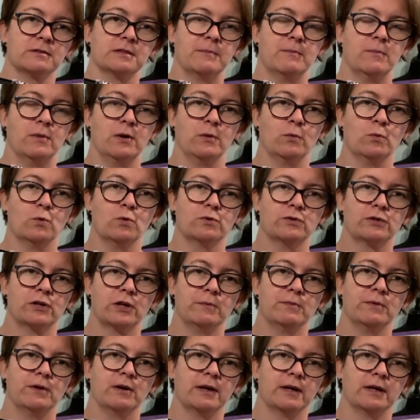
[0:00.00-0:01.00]
in my
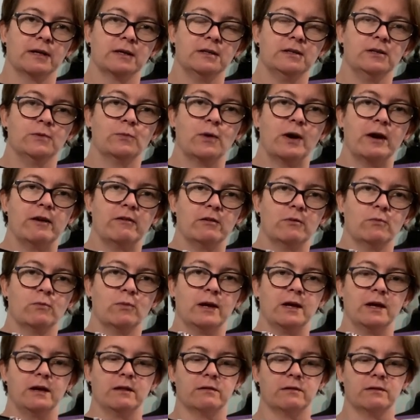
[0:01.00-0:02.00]
wardrobe that I can wear it
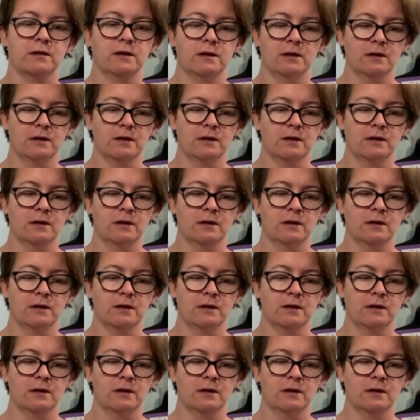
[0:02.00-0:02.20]
with.